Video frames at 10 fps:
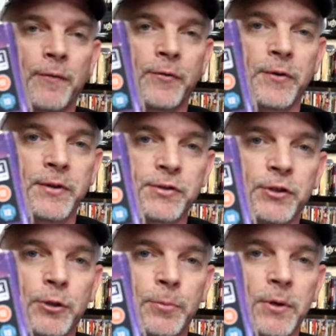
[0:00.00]
offered the
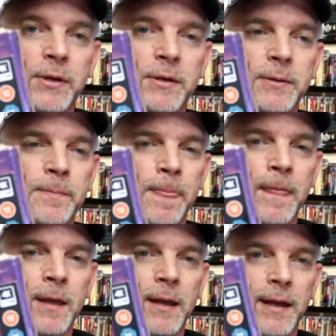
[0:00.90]
steelbook,
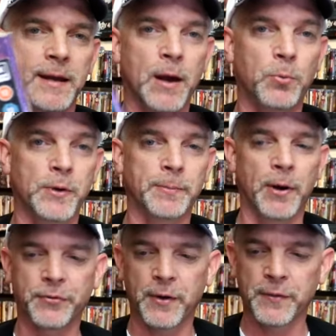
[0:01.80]
and I wanted
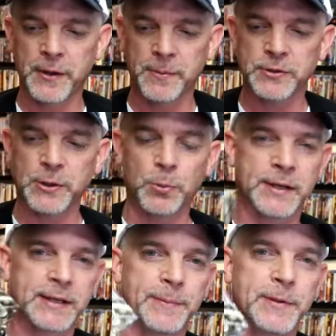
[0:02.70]
both of them because I
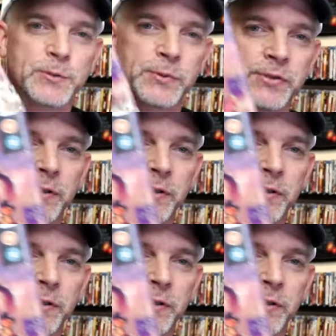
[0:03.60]
wanted to keep this one